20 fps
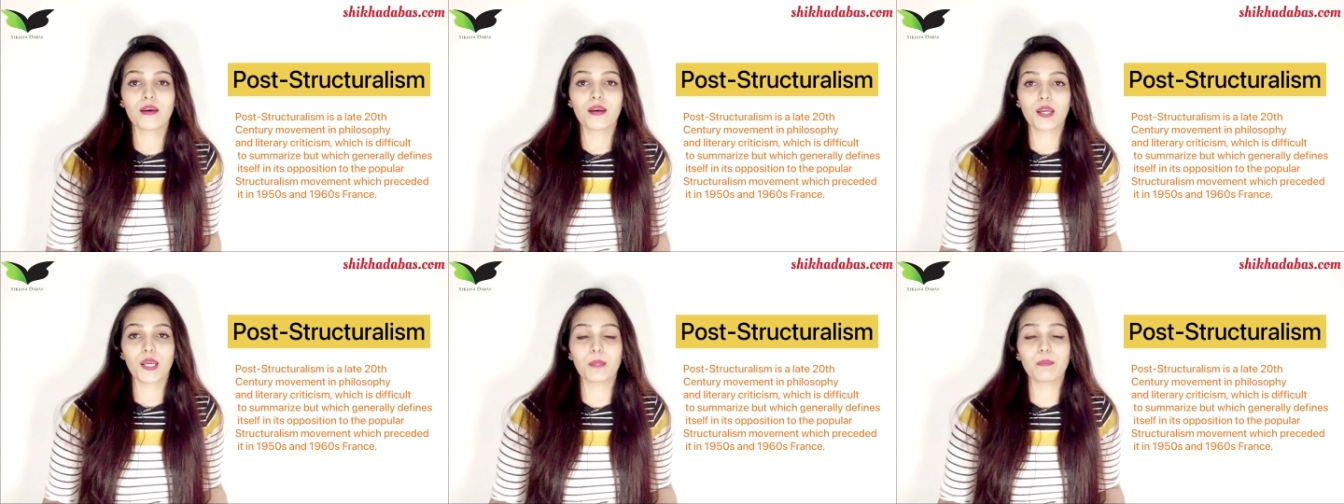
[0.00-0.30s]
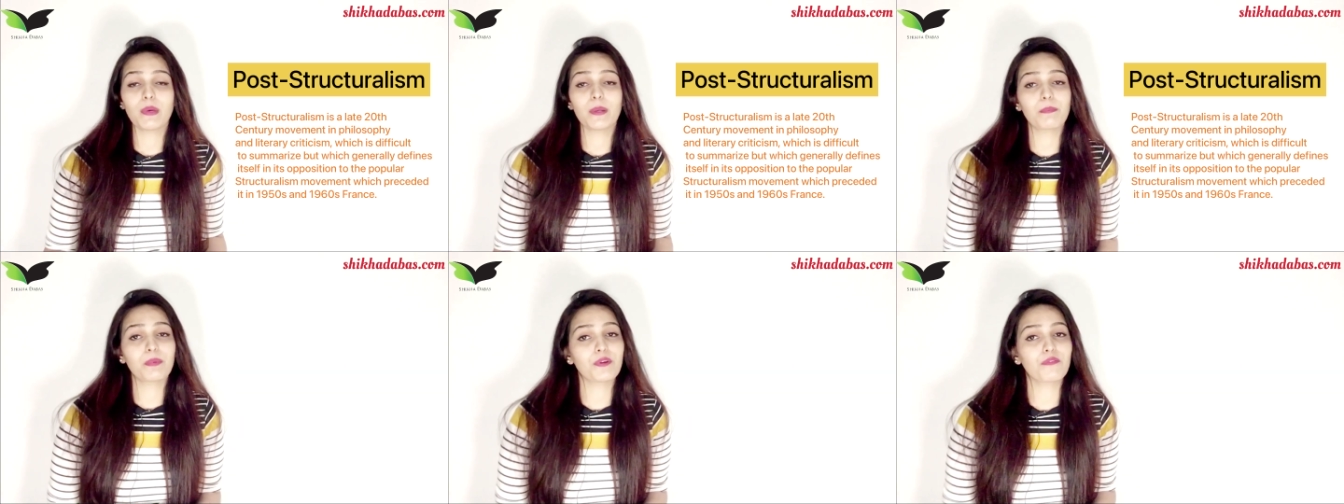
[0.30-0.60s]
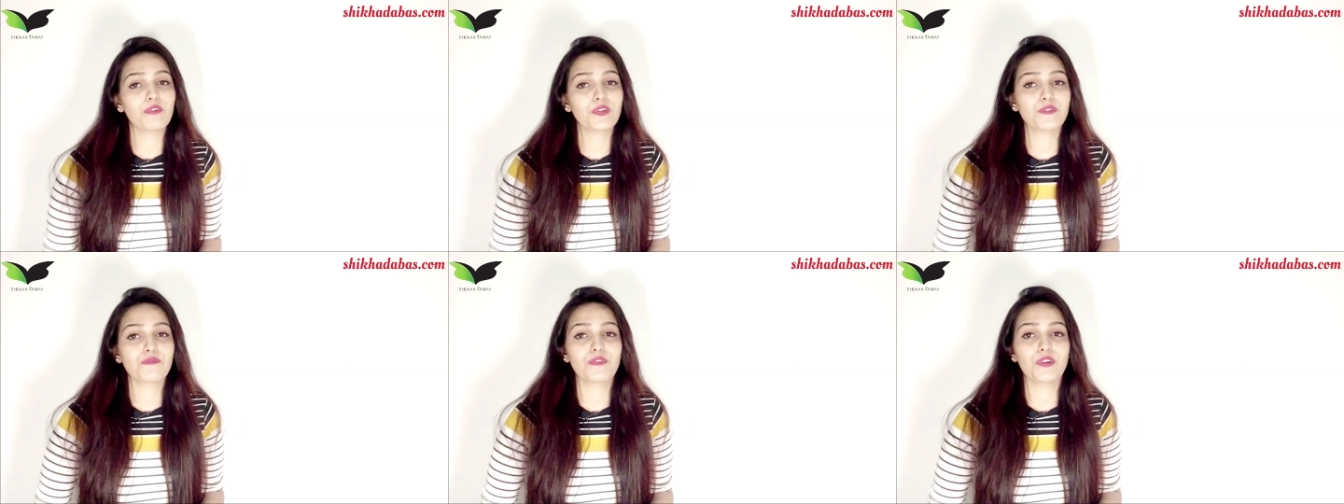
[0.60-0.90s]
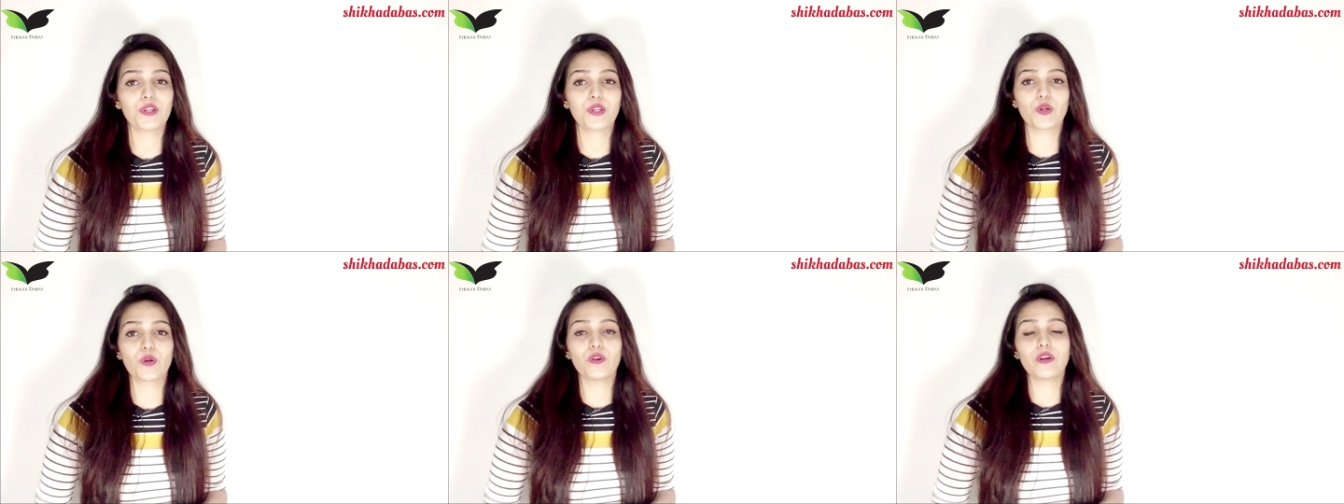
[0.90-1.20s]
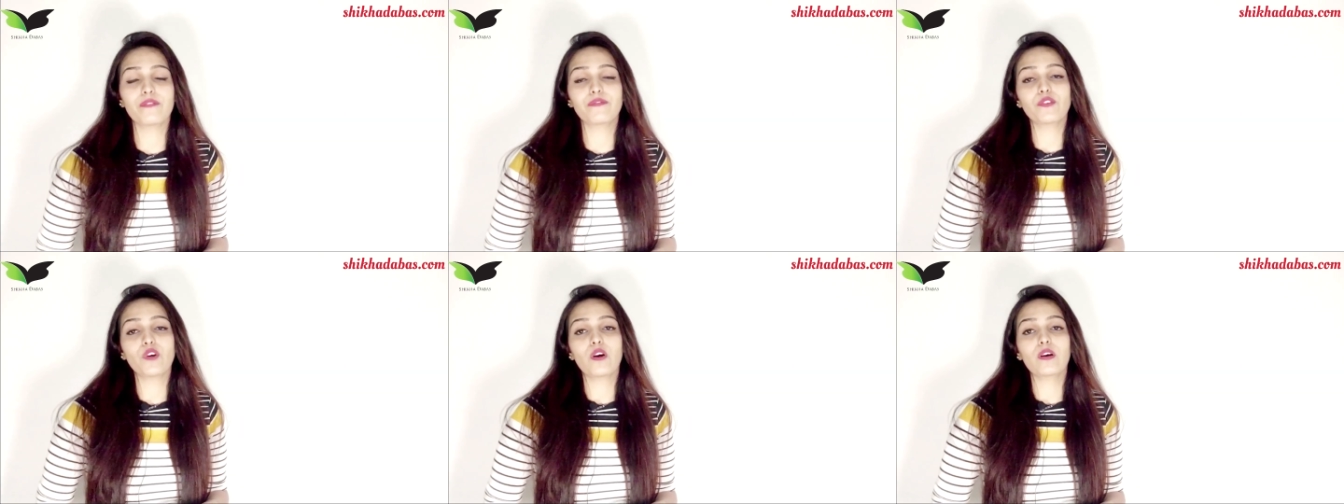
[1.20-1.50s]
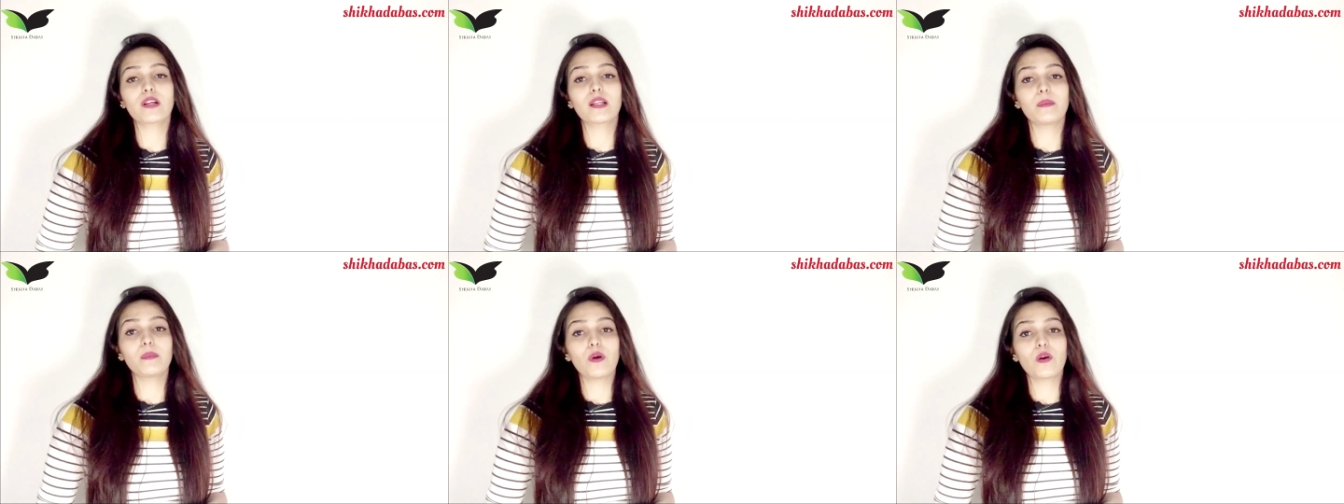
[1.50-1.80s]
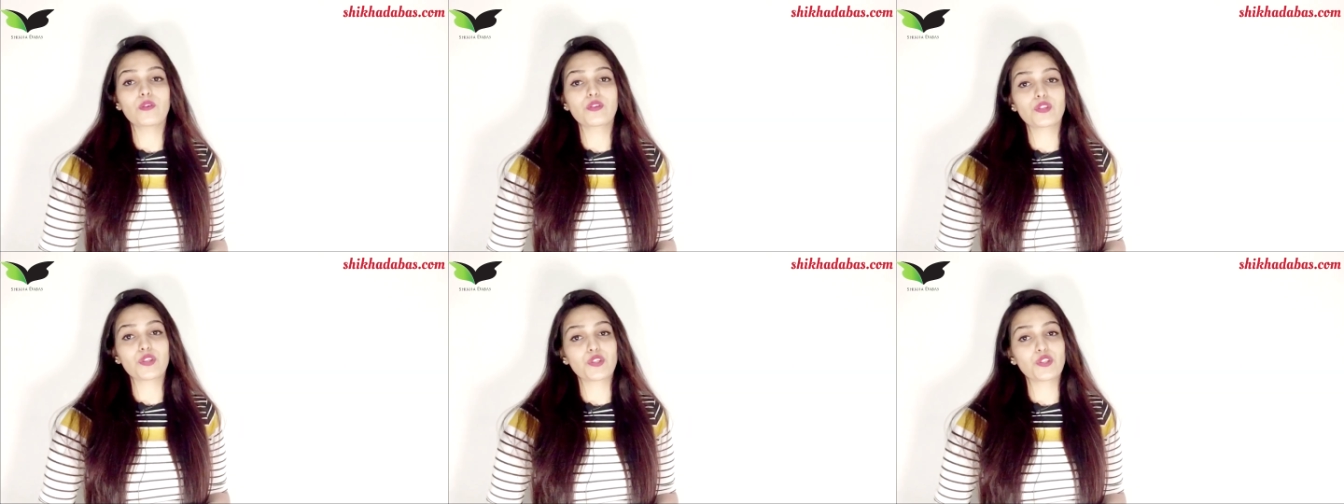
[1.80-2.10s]
In my previous video, I've talked
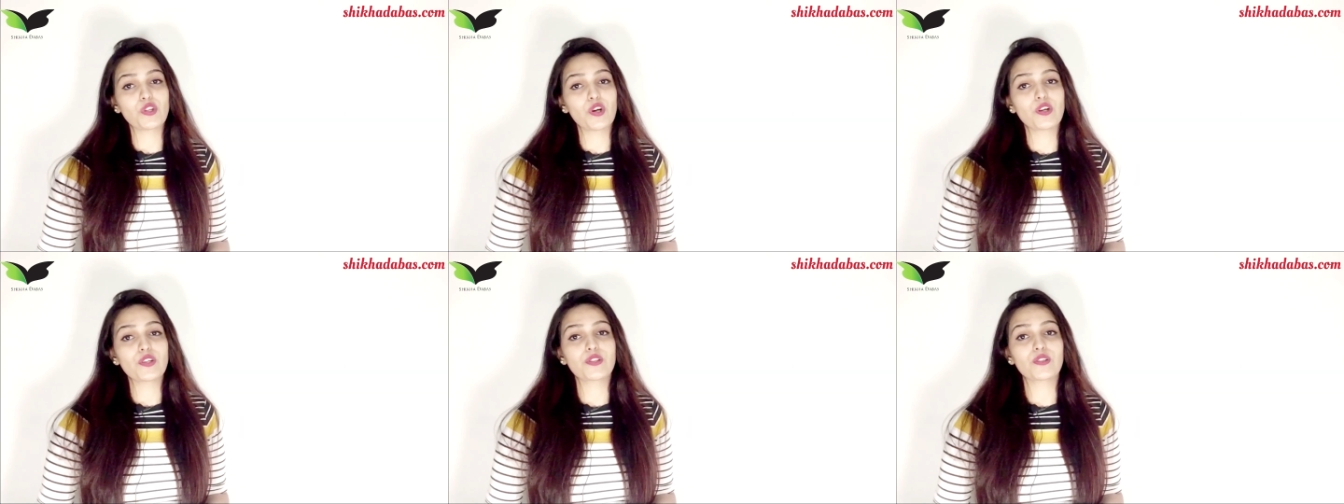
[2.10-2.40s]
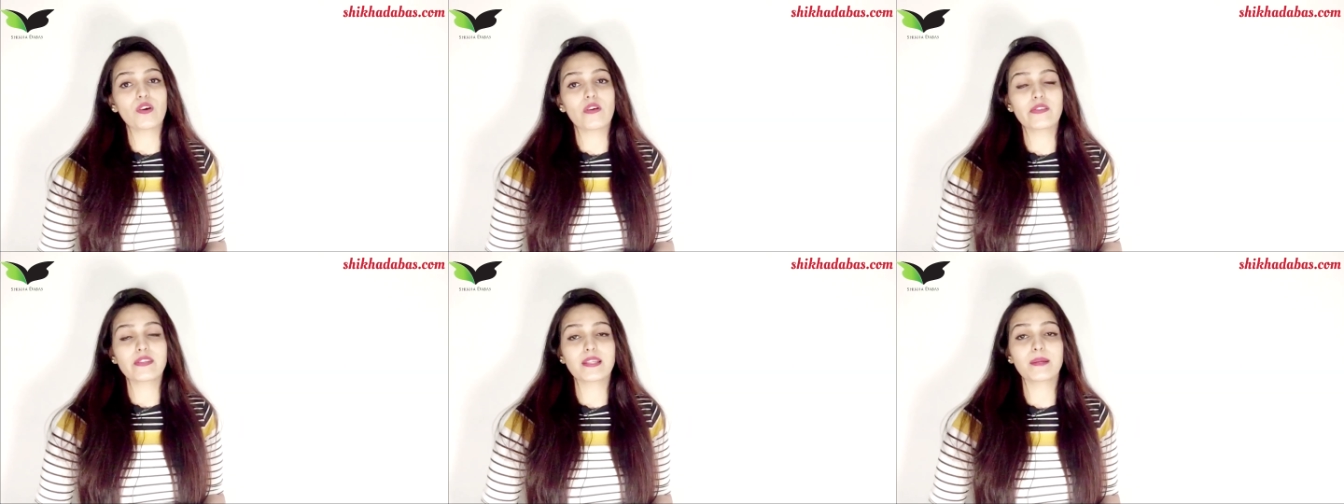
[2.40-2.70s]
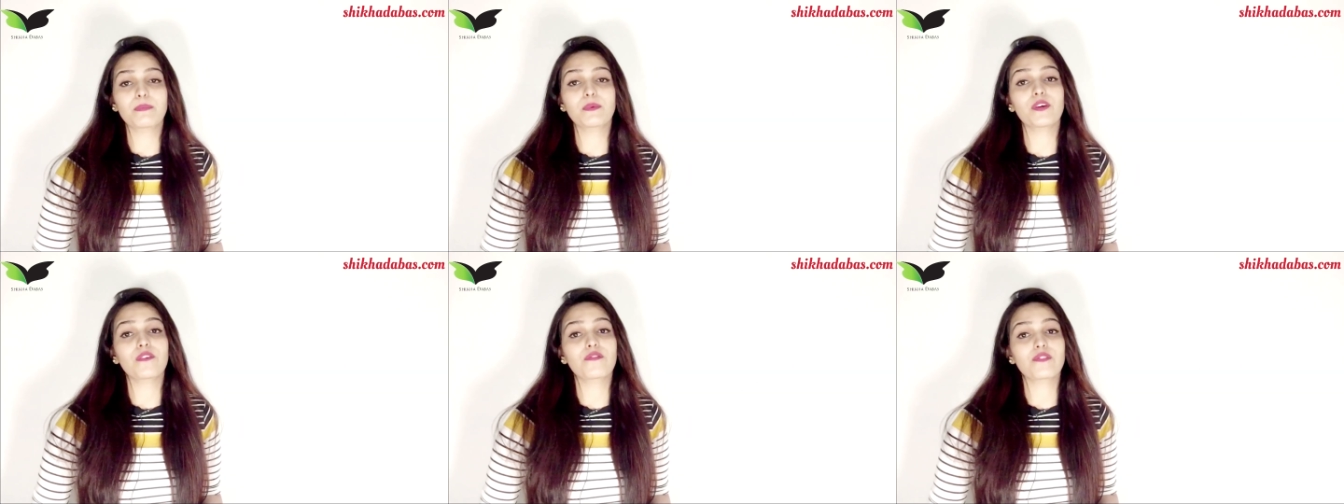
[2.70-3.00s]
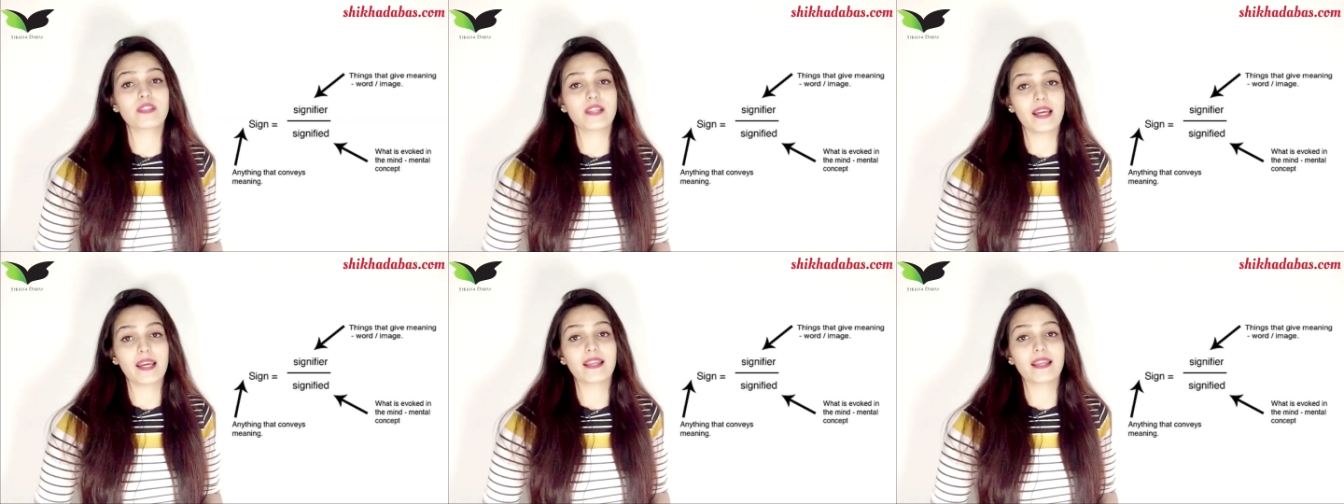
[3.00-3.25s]
about Saussure's concept of sign,